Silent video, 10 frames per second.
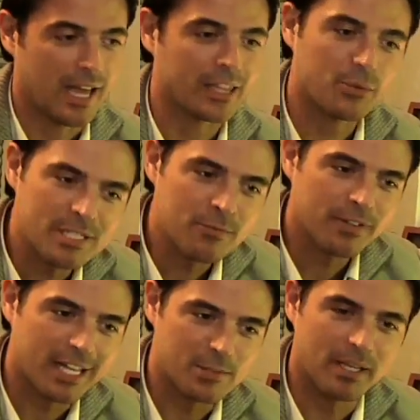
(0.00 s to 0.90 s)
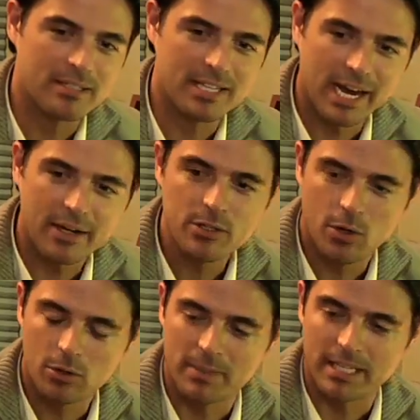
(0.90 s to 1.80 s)
And the reason for that is because Carrie
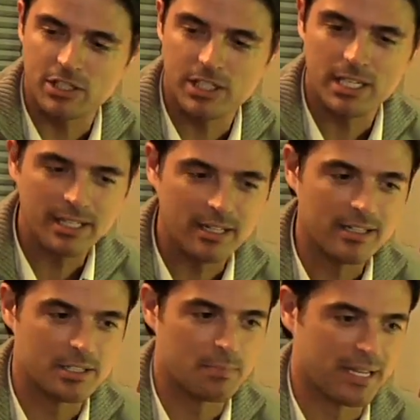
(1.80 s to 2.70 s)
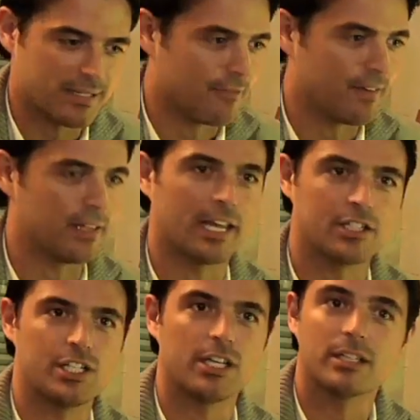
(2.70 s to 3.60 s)
told me she needed a space that felt
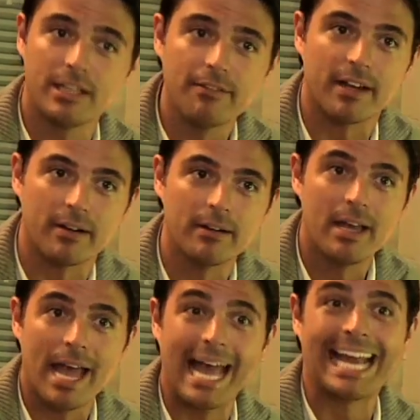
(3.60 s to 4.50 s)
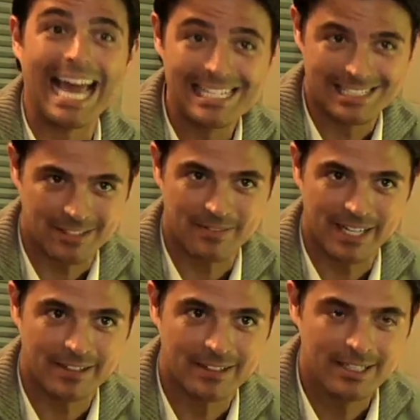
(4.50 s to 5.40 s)
like she could live there and has lived
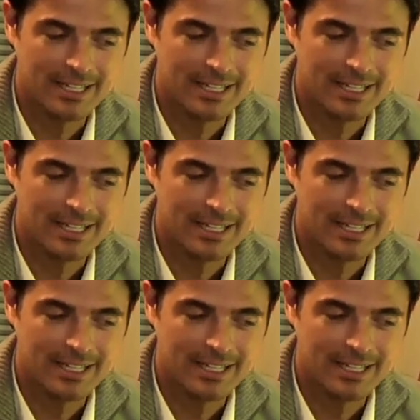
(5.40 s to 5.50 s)
there.